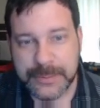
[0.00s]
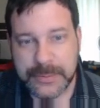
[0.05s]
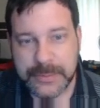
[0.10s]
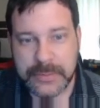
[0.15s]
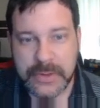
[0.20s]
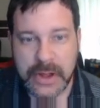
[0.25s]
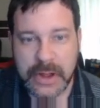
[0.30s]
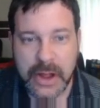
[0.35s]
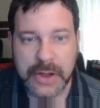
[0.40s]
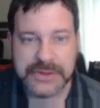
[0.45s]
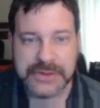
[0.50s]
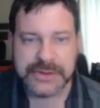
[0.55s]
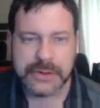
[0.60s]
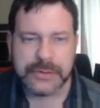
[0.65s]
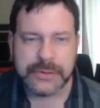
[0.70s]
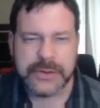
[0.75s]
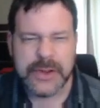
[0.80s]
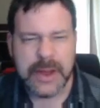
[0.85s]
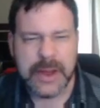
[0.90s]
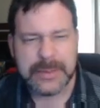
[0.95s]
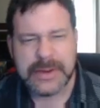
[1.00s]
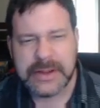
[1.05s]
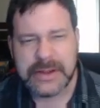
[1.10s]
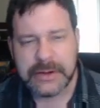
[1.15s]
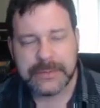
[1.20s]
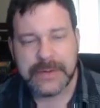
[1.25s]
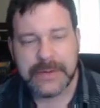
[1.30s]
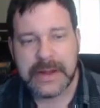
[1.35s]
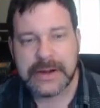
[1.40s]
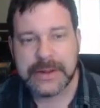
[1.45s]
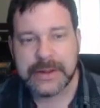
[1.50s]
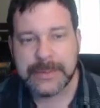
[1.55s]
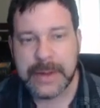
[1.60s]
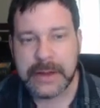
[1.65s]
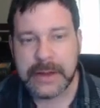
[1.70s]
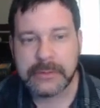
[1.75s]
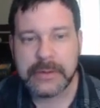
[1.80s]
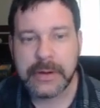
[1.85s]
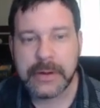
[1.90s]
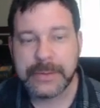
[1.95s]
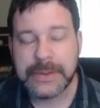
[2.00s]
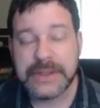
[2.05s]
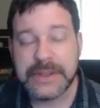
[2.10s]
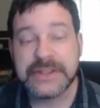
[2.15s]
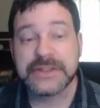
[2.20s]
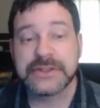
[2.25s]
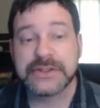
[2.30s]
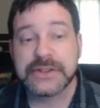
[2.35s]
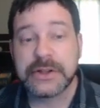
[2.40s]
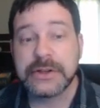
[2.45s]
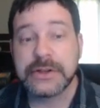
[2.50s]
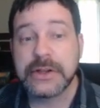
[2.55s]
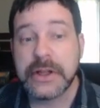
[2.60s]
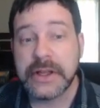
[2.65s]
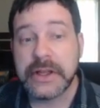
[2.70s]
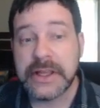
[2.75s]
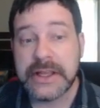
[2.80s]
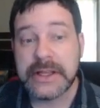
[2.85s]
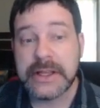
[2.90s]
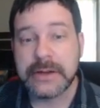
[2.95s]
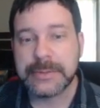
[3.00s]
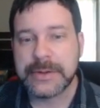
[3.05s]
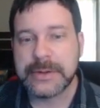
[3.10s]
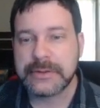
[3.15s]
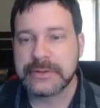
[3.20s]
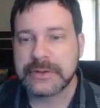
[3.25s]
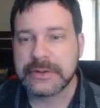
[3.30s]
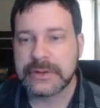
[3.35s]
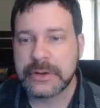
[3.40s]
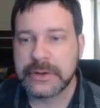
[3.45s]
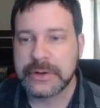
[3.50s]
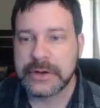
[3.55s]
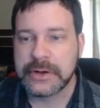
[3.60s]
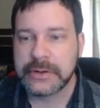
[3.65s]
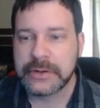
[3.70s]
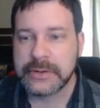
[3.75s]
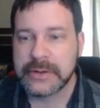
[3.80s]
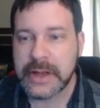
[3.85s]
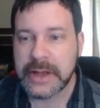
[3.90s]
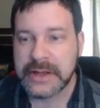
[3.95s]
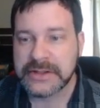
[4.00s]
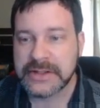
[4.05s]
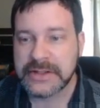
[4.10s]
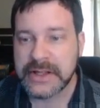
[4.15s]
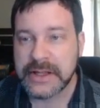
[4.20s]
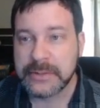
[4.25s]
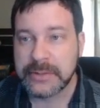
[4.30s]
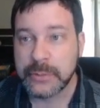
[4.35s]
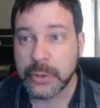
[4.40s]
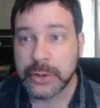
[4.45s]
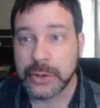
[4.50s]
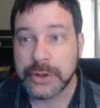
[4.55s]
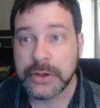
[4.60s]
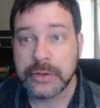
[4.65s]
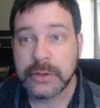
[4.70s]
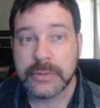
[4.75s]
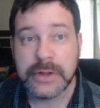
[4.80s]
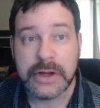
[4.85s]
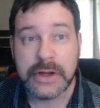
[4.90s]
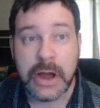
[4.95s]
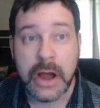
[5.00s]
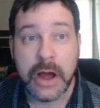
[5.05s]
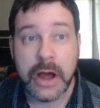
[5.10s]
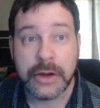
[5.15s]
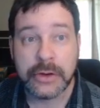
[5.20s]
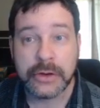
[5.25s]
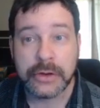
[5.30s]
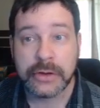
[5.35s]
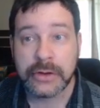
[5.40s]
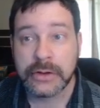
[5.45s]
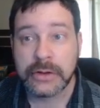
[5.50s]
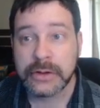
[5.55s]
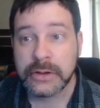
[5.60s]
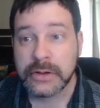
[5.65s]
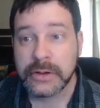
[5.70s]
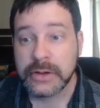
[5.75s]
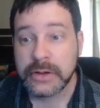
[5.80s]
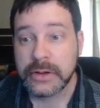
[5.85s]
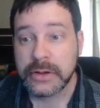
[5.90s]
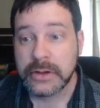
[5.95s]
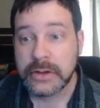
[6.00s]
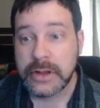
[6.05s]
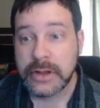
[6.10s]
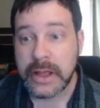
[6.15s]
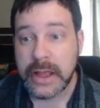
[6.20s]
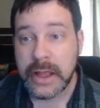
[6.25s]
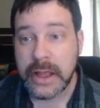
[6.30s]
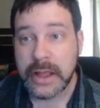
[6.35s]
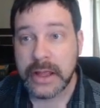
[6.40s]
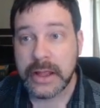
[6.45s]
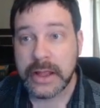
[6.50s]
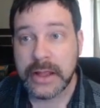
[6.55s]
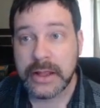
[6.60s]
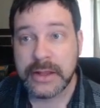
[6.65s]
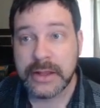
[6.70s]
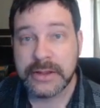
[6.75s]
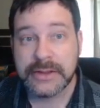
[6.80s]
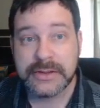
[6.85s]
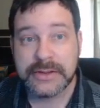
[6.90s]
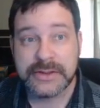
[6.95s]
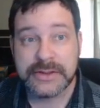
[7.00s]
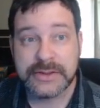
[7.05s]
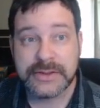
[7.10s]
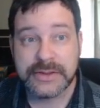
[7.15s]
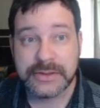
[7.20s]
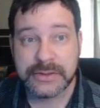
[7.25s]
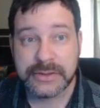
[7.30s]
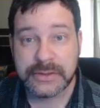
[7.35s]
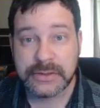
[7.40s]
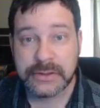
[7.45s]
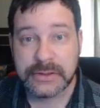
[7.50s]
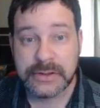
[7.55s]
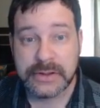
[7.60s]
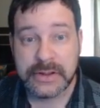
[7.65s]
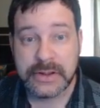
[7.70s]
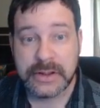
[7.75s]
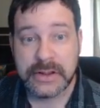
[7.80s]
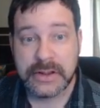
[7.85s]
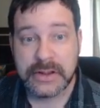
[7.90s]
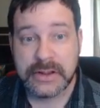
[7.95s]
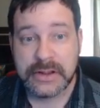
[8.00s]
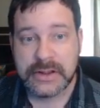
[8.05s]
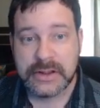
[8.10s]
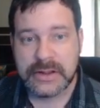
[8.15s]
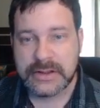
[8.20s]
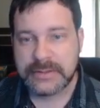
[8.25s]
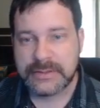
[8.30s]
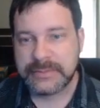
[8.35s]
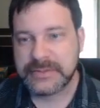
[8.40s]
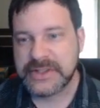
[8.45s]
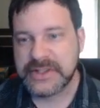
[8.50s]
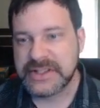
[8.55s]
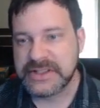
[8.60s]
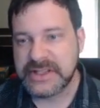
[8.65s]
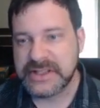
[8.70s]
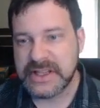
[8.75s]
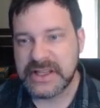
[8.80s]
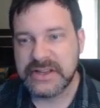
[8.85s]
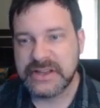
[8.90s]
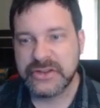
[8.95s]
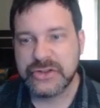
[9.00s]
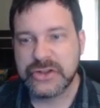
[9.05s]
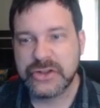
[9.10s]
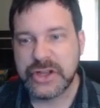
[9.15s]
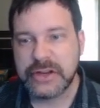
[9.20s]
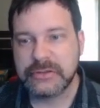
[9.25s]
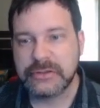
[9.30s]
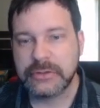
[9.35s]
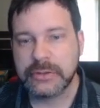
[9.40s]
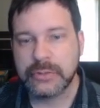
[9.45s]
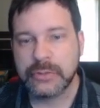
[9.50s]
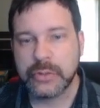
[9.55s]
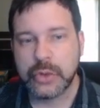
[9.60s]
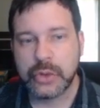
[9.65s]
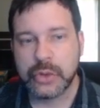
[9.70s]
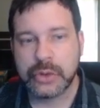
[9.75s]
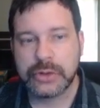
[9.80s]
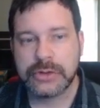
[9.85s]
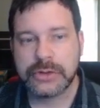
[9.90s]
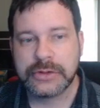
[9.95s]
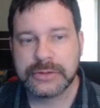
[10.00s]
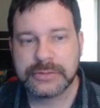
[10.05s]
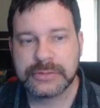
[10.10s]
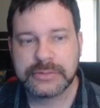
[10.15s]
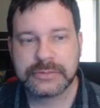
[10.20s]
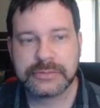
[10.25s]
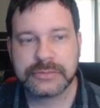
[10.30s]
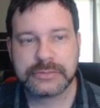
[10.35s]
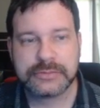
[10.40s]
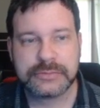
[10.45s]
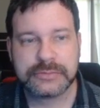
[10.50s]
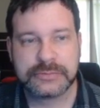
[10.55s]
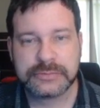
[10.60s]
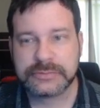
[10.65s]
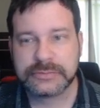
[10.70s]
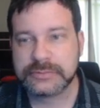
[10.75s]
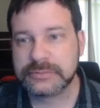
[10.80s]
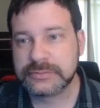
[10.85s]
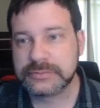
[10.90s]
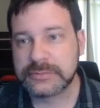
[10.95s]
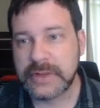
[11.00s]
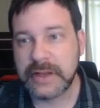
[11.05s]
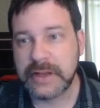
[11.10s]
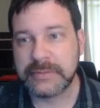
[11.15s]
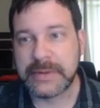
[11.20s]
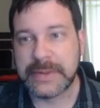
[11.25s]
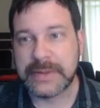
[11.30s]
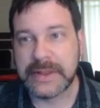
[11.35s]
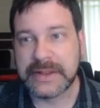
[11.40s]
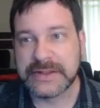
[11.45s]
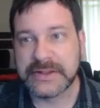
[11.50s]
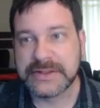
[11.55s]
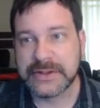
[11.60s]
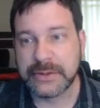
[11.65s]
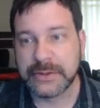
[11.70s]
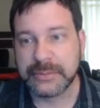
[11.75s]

Also, if you happen to hear a fan in the background, things are starting to heat up here in Kelowna. Actually getting more humid, hotter, and just in general more everything. So